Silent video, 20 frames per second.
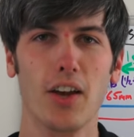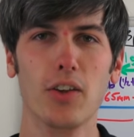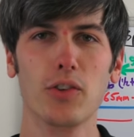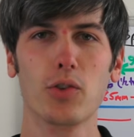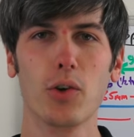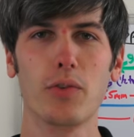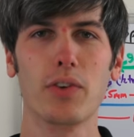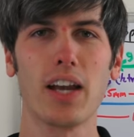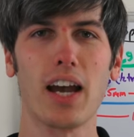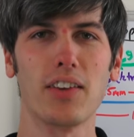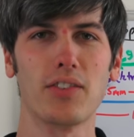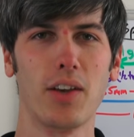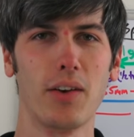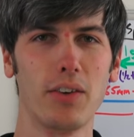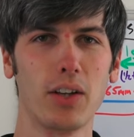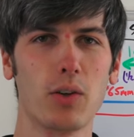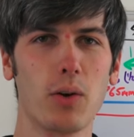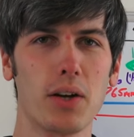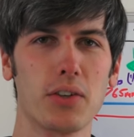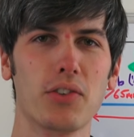So if you guys have
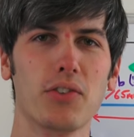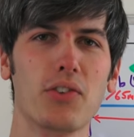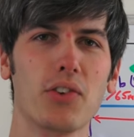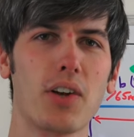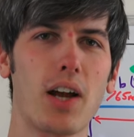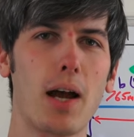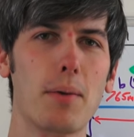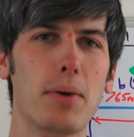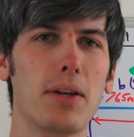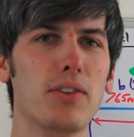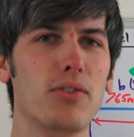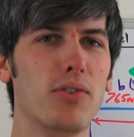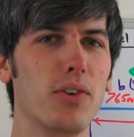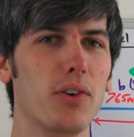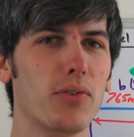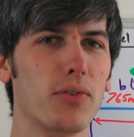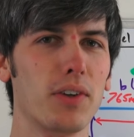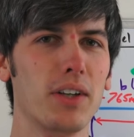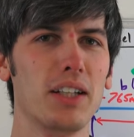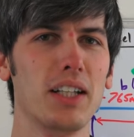any questions or comments,
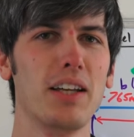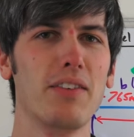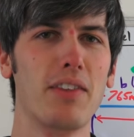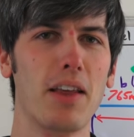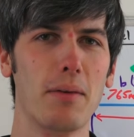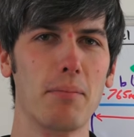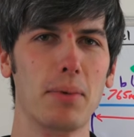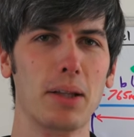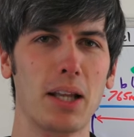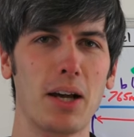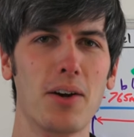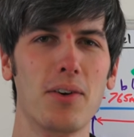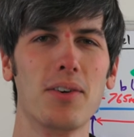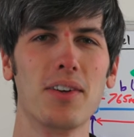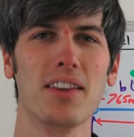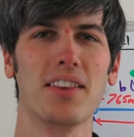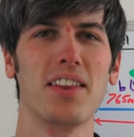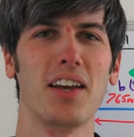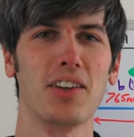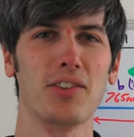feel free to leave them
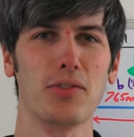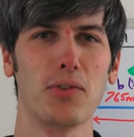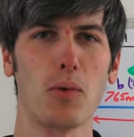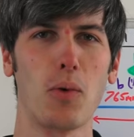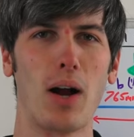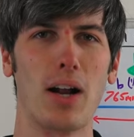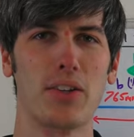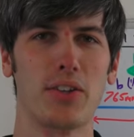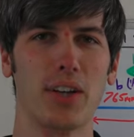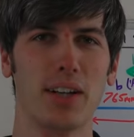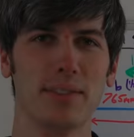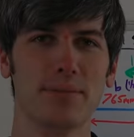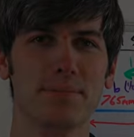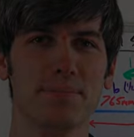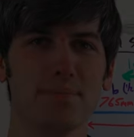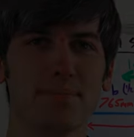below. Thanks for watching.